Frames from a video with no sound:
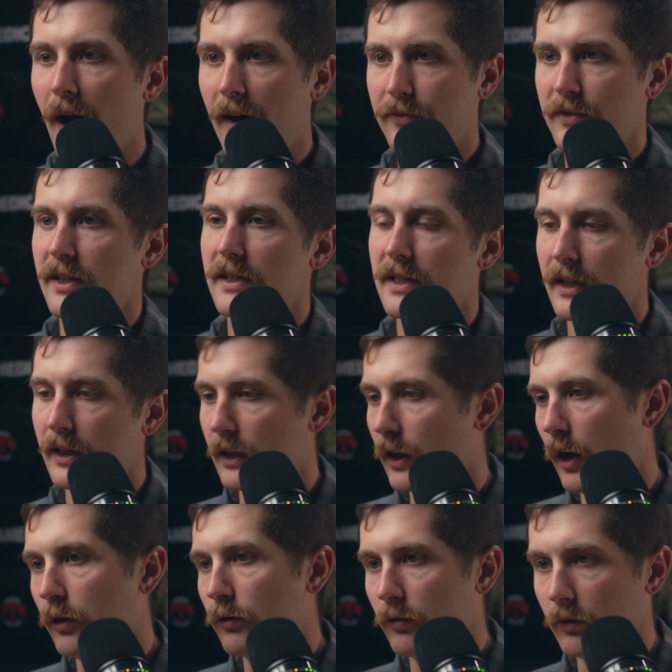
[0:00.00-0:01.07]
you have to
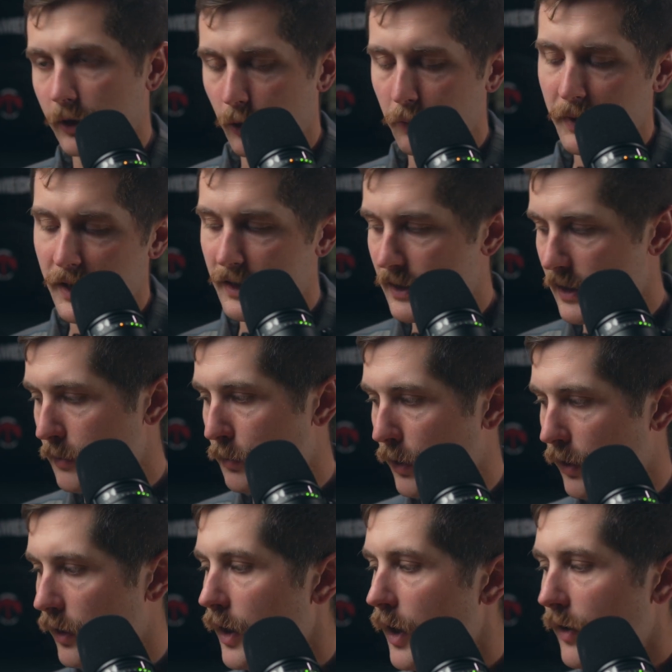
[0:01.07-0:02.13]
dig a little bit
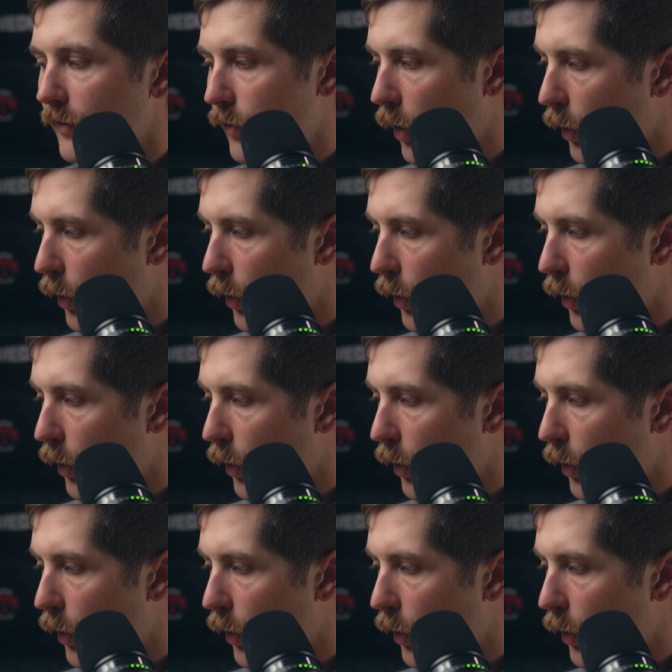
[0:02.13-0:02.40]
deeper